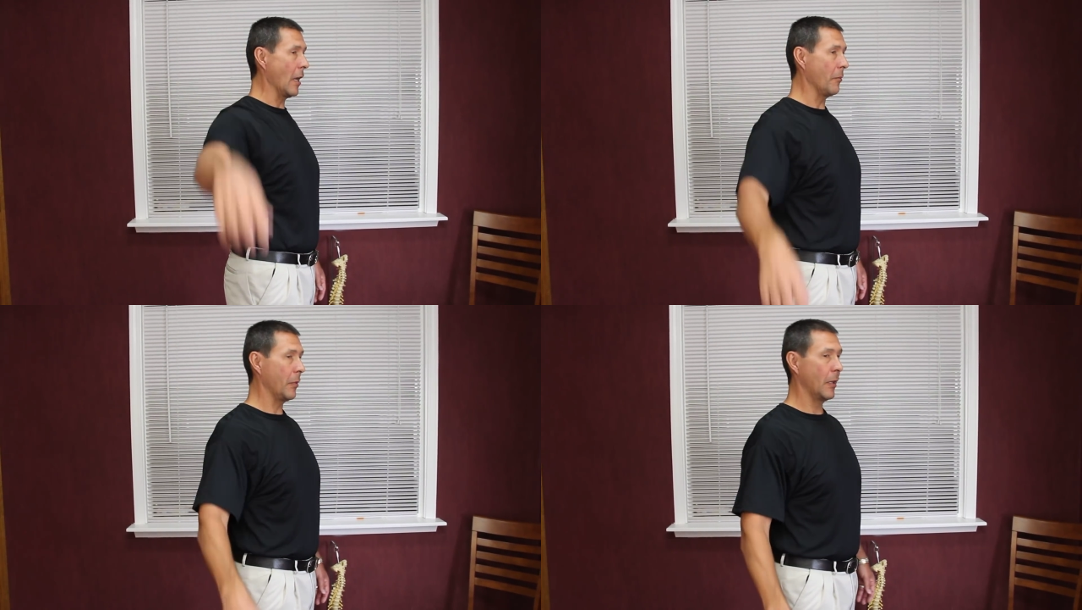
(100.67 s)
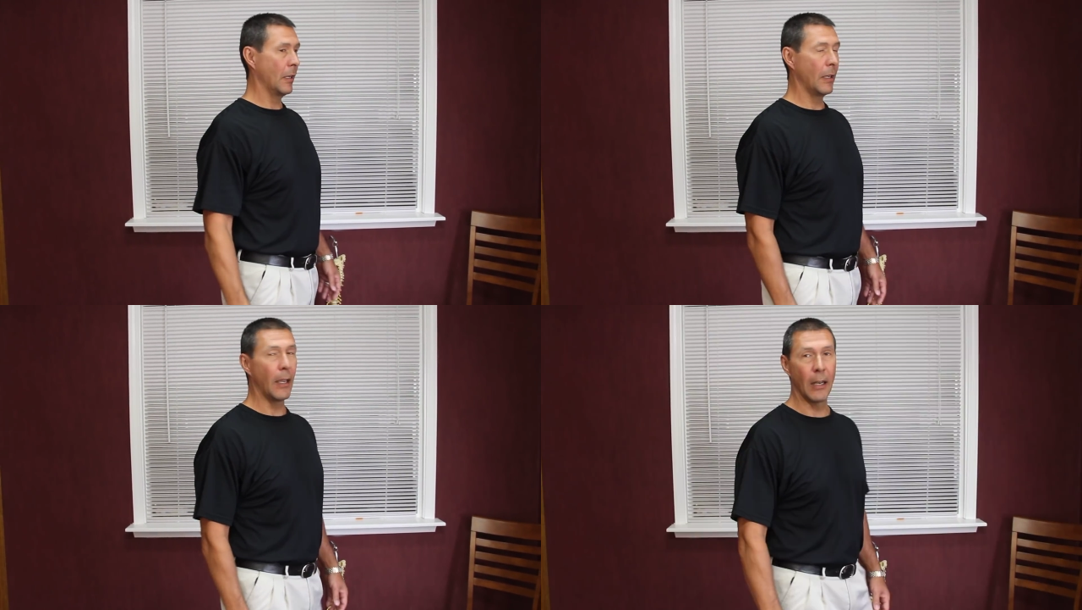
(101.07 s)
up
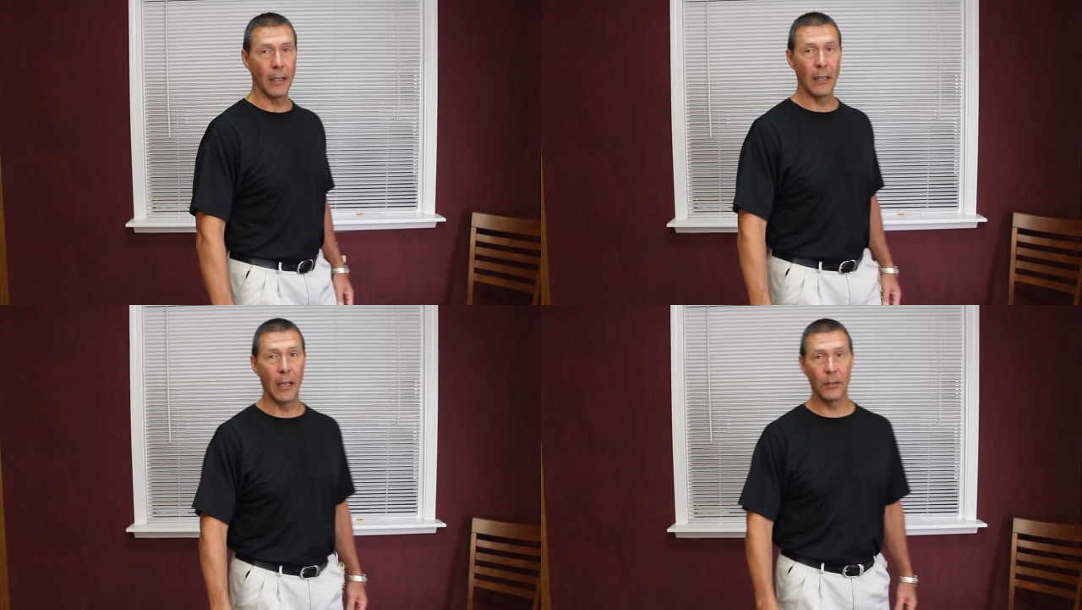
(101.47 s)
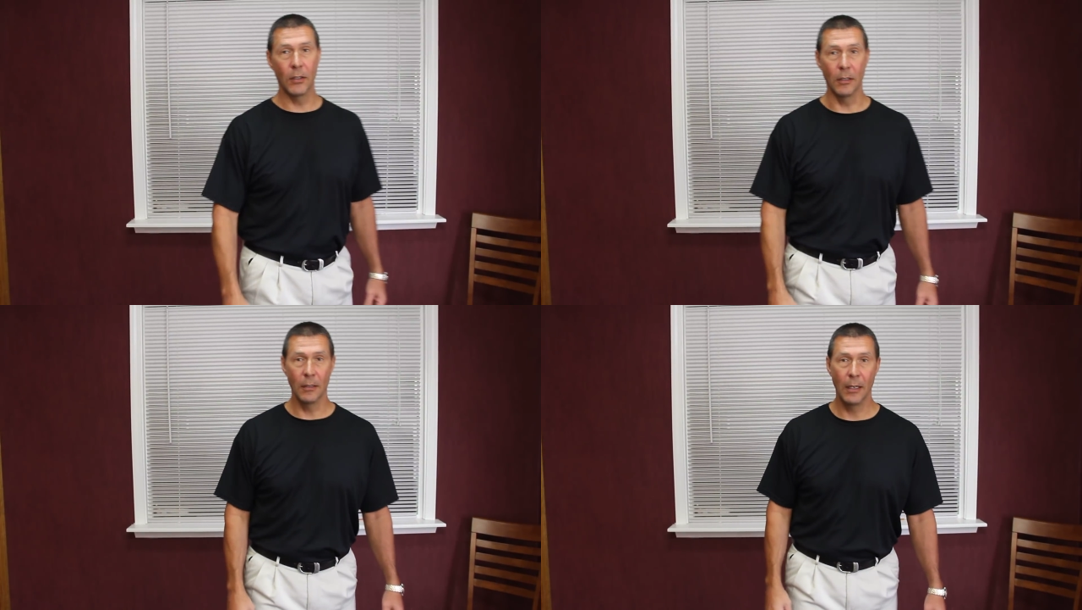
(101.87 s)
and it
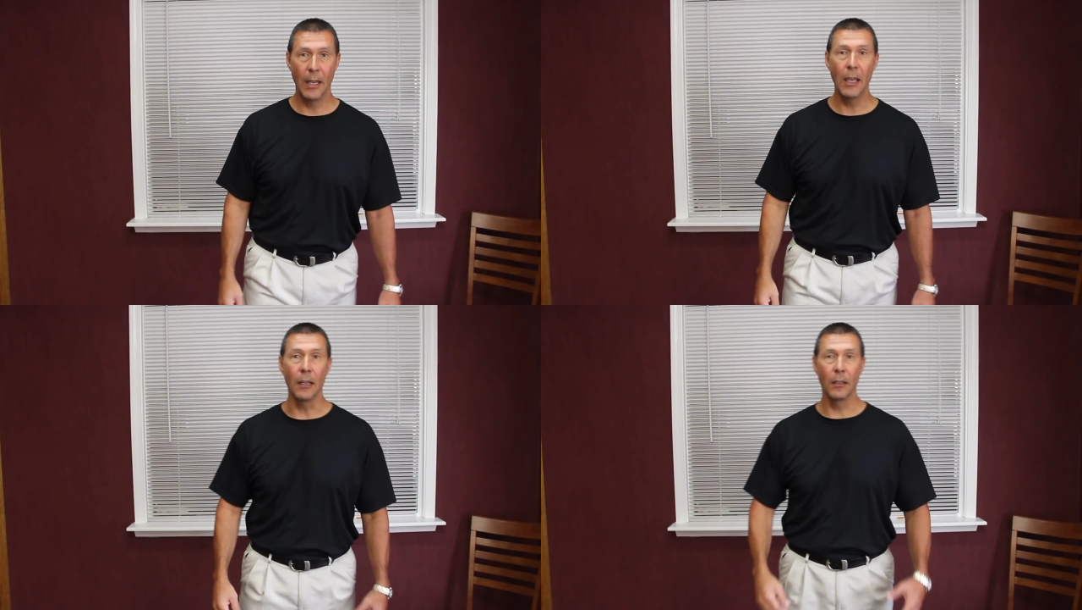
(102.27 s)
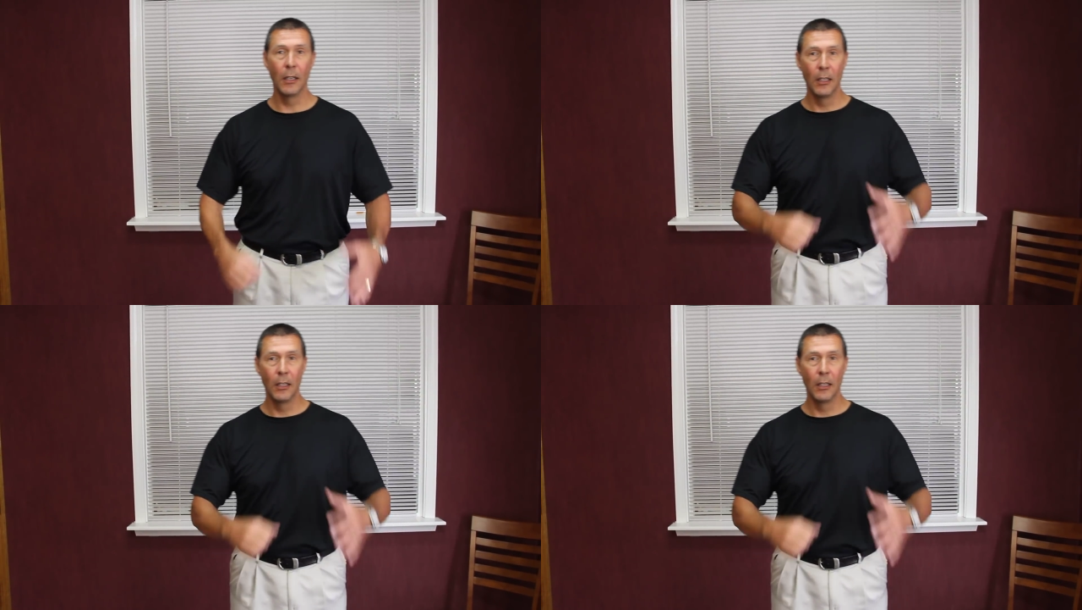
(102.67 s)
doesn't hit.